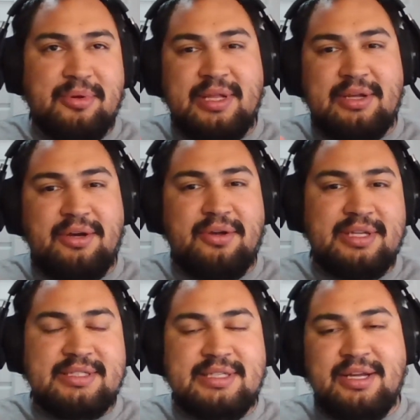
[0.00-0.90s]
are like oh
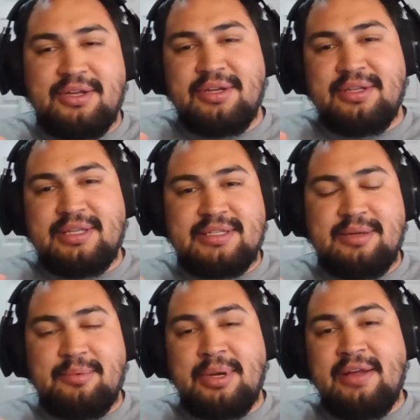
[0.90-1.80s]
that's not good that's
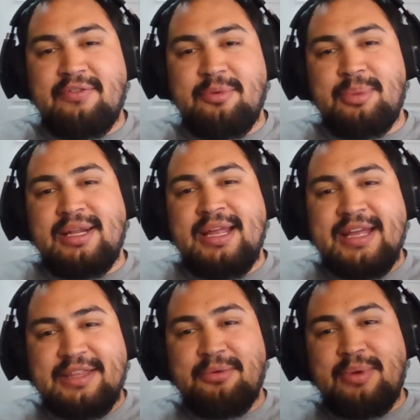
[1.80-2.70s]
not whatever but
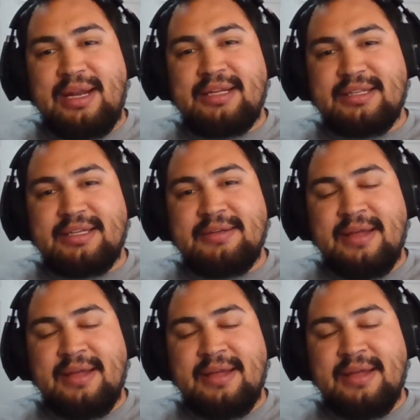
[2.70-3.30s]
theoretically